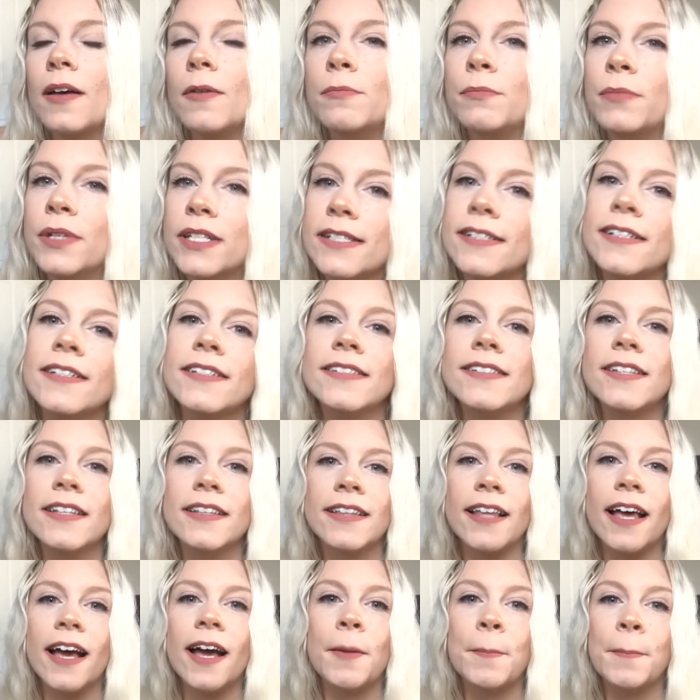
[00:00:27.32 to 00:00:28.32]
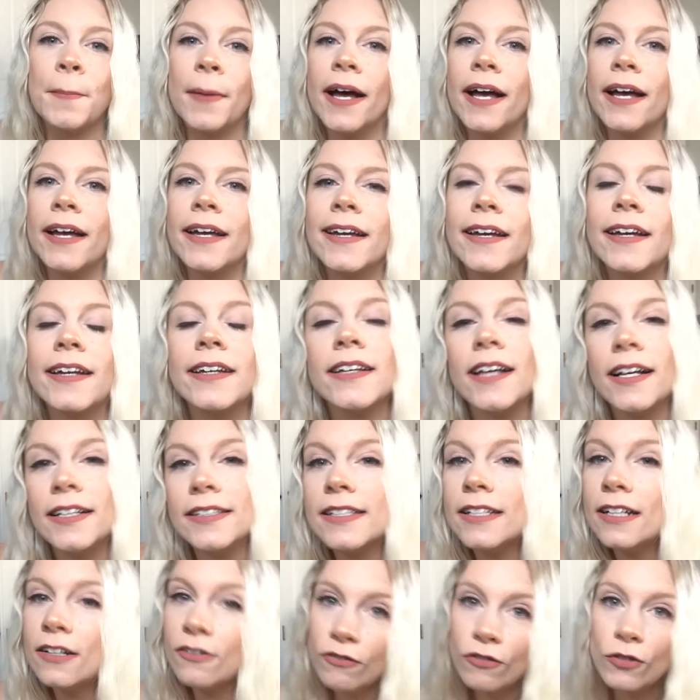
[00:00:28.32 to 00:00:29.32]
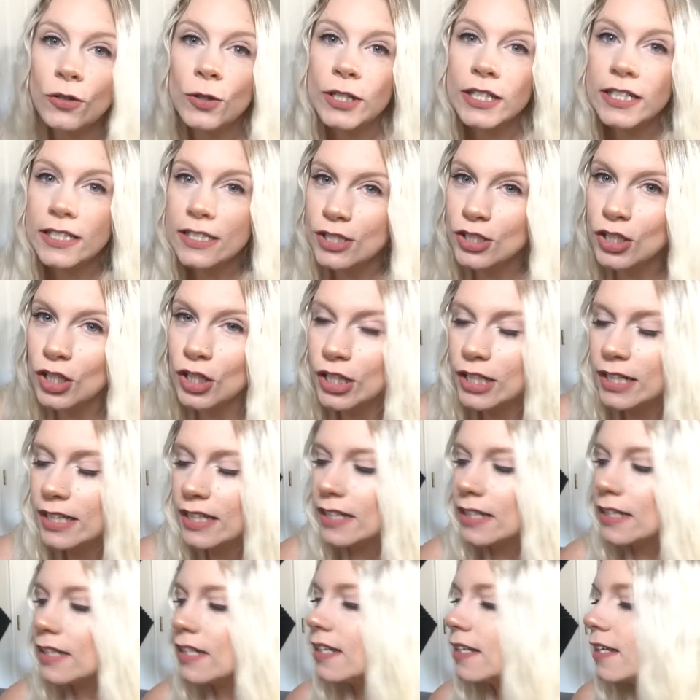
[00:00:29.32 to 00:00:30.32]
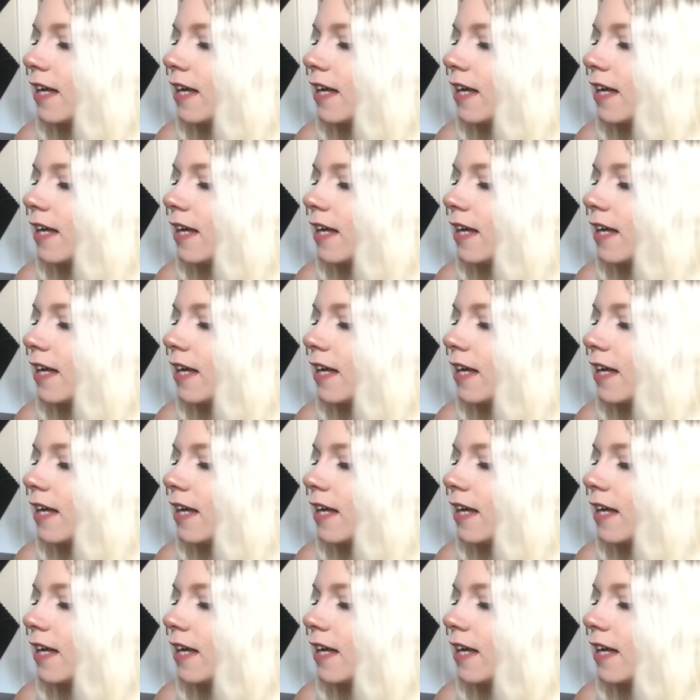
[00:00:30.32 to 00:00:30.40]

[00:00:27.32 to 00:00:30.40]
business that my cousin in Florida started.